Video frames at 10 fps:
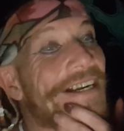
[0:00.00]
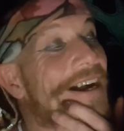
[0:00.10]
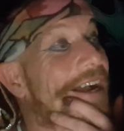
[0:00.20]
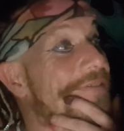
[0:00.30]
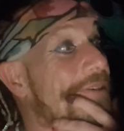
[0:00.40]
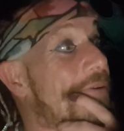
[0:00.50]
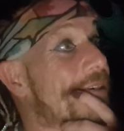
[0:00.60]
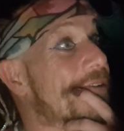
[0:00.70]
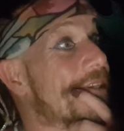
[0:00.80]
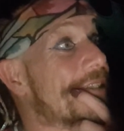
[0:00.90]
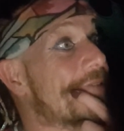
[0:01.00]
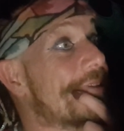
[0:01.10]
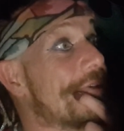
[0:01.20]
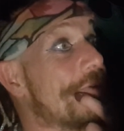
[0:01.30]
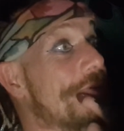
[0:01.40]
I haven't quite got it to
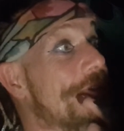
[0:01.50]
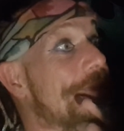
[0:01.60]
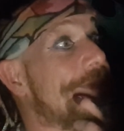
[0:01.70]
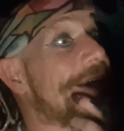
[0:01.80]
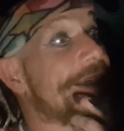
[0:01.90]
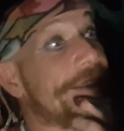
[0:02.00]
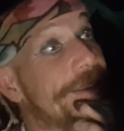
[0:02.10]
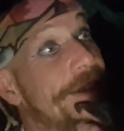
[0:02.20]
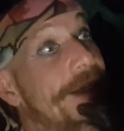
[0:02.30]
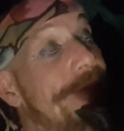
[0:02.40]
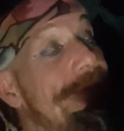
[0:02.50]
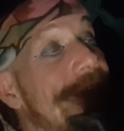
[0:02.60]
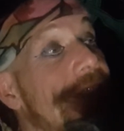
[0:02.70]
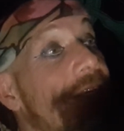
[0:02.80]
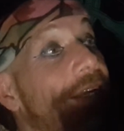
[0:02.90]
record back into
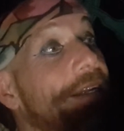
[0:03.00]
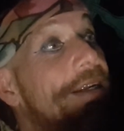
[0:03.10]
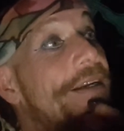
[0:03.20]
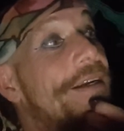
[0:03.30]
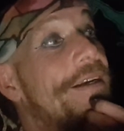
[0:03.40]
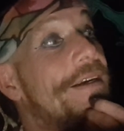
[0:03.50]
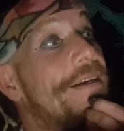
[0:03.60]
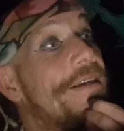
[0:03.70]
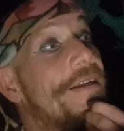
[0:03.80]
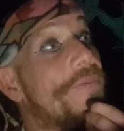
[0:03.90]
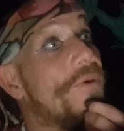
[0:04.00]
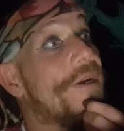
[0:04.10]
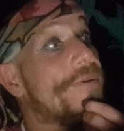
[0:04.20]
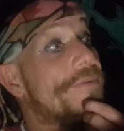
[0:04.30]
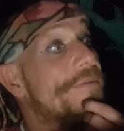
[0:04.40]
Ableton yet. It
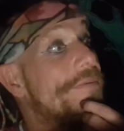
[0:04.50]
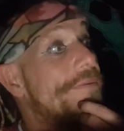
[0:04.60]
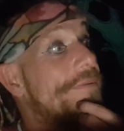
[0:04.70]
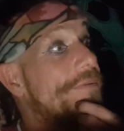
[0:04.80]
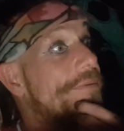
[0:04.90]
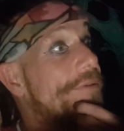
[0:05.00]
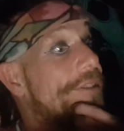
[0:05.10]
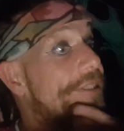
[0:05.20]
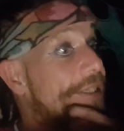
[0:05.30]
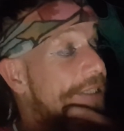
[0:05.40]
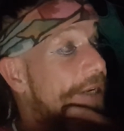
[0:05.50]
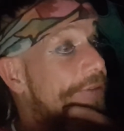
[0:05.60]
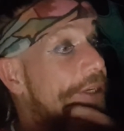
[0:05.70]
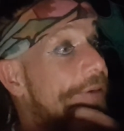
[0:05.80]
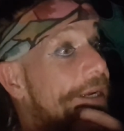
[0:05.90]
will, because there's
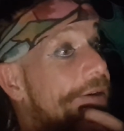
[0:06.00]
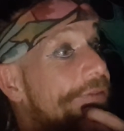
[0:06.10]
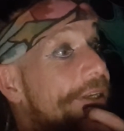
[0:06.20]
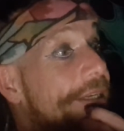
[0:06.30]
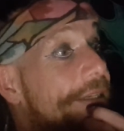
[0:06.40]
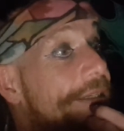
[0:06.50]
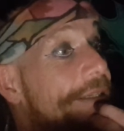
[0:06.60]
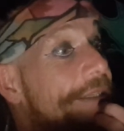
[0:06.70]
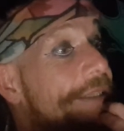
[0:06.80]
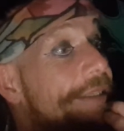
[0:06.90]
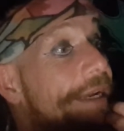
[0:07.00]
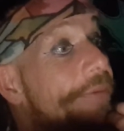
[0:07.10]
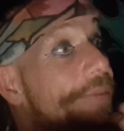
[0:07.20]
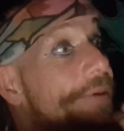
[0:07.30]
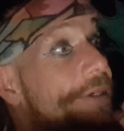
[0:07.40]
sound coming out of it, and there's an
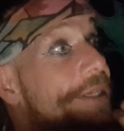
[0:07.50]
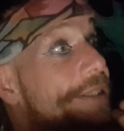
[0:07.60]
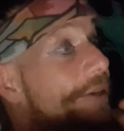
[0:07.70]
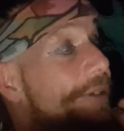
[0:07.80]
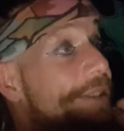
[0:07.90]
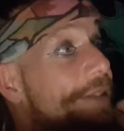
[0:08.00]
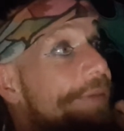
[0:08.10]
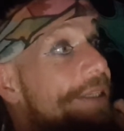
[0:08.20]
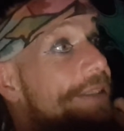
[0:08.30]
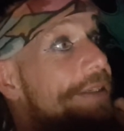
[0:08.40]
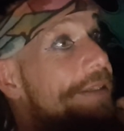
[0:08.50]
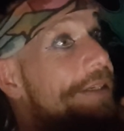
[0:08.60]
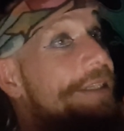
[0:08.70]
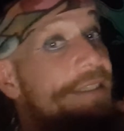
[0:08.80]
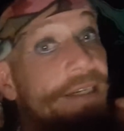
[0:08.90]
output, and that's going into the mixer,
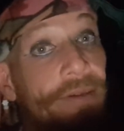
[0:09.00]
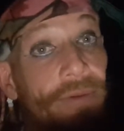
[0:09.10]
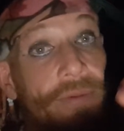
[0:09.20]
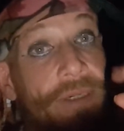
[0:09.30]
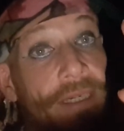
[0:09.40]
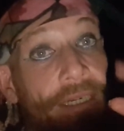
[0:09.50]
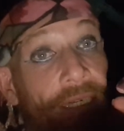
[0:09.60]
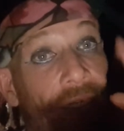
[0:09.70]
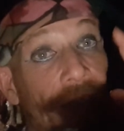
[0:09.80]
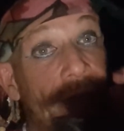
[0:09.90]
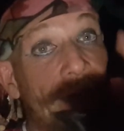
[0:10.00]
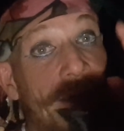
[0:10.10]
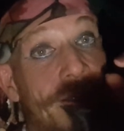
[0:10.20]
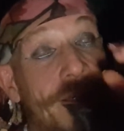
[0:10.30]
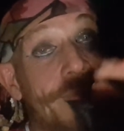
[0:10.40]
and there's a little
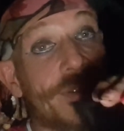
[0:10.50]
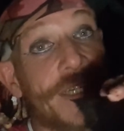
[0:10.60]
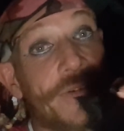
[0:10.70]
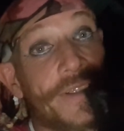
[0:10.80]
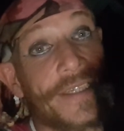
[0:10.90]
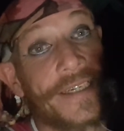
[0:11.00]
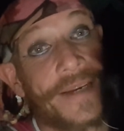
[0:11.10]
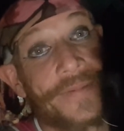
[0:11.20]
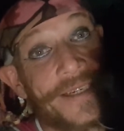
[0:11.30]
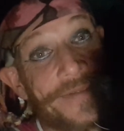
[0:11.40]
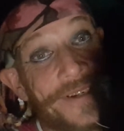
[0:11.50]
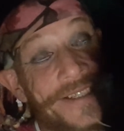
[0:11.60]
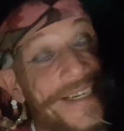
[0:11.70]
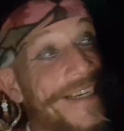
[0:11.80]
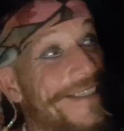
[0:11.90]
green up and downy thing happening when I
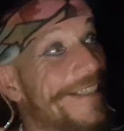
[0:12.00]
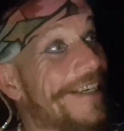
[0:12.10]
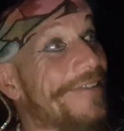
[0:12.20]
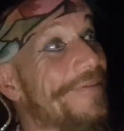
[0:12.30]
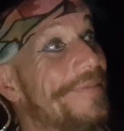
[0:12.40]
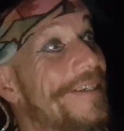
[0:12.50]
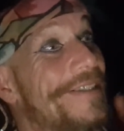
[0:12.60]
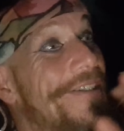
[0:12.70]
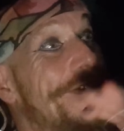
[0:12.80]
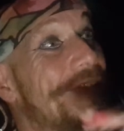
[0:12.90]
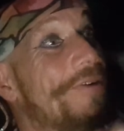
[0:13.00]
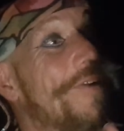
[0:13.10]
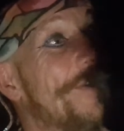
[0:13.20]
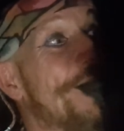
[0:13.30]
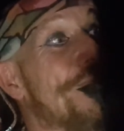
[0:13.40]
select the channel, but it's just not,
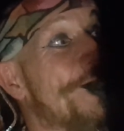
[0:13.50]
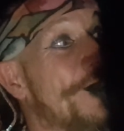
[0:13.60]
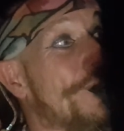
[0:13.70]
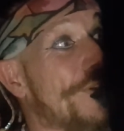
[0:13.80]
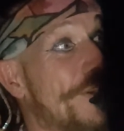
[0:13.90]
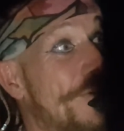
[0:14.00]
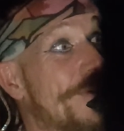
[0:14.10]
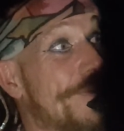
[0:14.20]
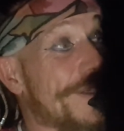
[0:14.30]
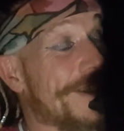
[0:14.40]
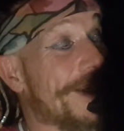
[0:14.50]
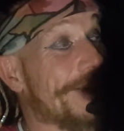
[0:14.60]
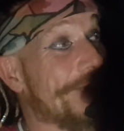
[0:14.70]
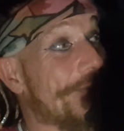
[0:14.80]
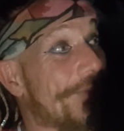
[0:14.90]
it'll be the USB
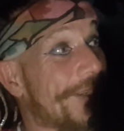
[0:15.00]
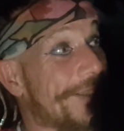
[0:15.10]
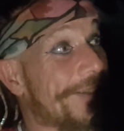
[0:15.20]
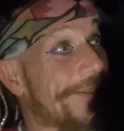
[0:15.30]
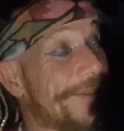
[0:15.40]
settings on the mixer.